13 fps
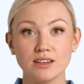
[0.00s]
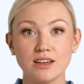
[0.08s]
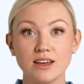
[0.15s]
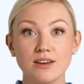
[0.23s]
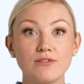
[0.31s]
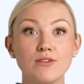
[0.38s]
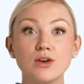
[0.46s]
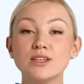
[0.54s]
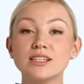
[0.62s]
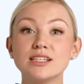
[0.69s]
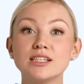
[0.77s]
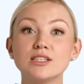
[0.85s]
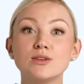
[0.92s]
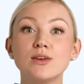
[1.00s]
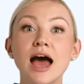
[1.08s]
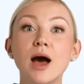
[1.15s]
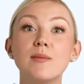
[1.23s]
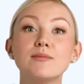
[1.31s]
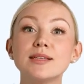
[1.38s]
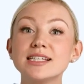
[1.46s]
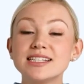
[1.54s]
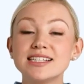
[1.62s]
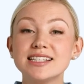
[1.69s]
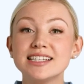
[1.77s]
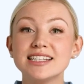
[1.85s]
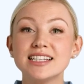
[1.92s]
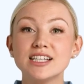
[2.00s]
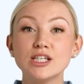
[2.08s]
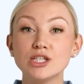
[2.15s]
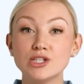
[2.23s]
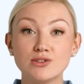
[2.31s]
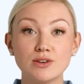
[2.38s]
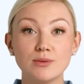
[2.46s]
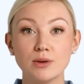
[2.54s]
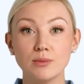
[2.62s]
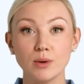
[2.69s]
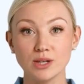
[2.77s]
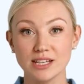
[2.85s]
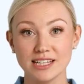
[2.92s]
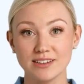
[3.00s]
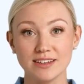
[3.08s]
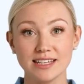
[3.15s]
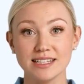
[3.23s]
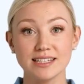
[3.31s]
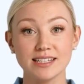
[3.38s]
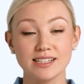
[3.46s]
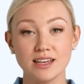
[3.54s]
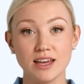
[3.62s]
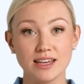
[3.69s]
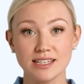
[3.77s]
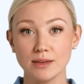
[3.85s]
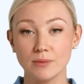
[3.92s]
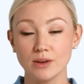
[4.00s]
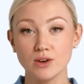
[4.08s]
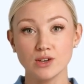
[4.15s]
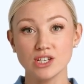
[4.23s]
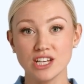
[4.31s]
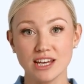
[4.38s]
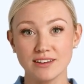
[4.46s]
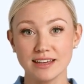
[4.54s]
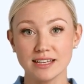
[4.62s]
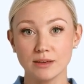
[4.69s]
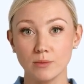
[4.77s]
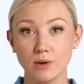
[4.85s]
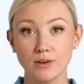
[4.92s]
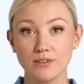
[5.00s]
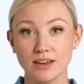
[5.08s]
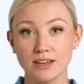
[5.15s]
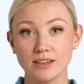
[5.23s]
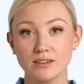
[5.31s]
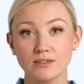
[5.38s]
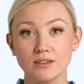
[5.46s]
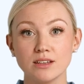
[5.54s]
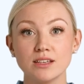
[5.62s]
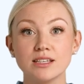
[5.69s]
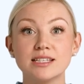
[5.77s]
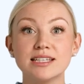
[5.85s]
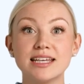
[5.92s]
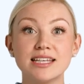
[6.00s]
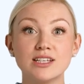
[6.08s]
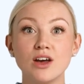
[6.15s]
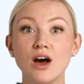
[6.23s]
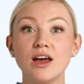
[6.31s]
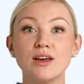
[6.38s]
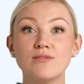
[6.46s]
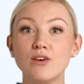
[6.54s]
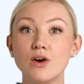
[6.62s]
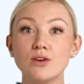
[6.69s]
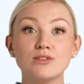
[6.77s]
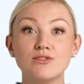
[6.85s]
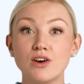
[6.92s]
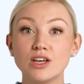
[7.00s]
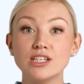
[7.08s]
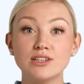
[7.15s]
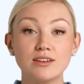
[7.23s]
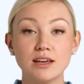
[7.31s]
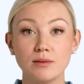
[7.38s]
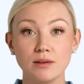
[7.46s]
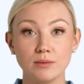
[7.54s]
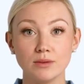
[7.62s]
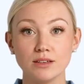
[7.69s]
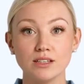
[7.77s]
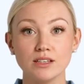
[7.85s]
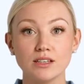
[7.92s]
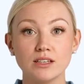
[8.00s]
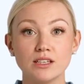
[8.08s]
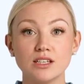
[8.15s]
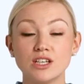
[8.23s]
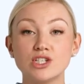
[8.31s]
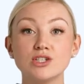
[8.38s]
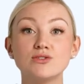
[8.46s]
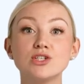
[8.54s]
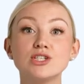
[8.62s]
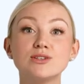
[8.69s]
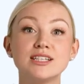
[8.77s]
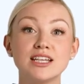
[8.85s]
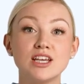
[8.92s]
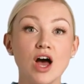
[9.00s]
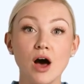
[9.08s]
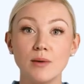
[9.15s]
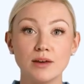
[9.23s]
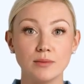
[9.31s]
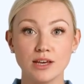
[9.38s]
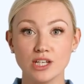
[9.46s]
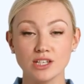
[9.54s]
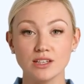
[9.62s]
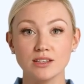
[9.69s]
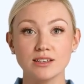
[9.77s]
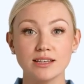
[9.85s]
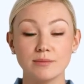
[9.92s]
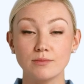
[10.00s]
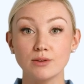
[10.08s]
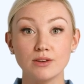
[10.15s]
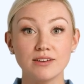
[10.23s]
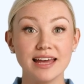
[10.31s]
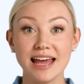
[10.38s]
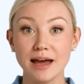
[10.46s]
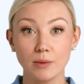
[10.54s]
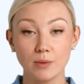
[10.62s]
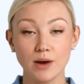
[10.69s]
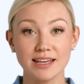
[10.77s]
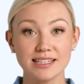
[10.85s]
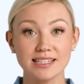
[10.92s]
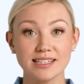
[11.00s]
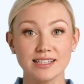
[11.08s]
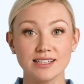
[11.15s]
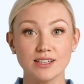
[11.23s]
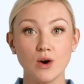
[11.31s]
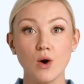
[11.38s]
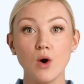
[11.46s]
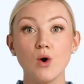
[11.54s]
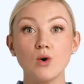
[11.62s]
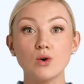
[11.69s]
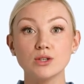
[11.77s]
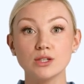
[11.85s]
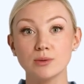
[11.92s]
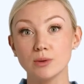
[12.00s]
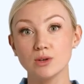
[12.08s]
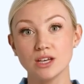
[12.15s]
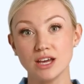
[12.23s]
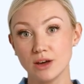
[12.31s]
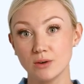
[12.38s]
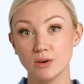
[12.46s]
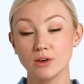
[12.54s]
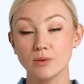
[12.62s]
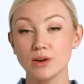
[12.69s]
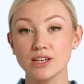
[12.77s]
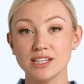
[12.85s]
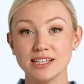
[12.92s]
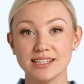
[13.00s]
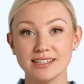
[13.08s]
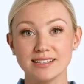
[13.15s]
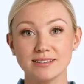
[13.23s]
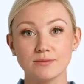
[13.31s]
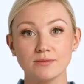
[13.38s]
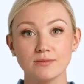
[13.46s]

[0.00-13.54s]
It focuses on how businesses can contribute positively to society beyond generating profit. CSR involves voluntary commitments, such as reducing carbon emissions, improving labour practices, or supporting local communities.